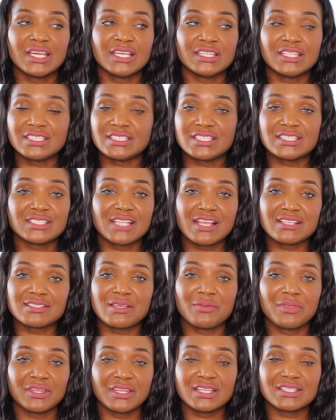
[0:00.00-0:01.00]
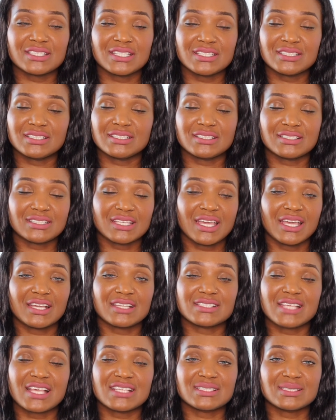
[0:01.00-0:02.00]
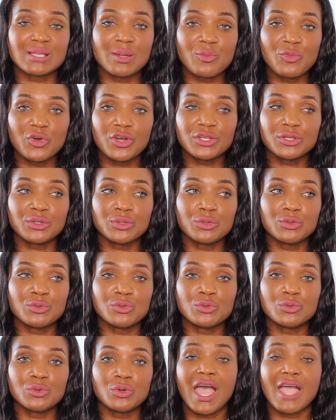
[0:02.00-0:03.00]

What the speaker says: This is not something that's easy to say because as someone who,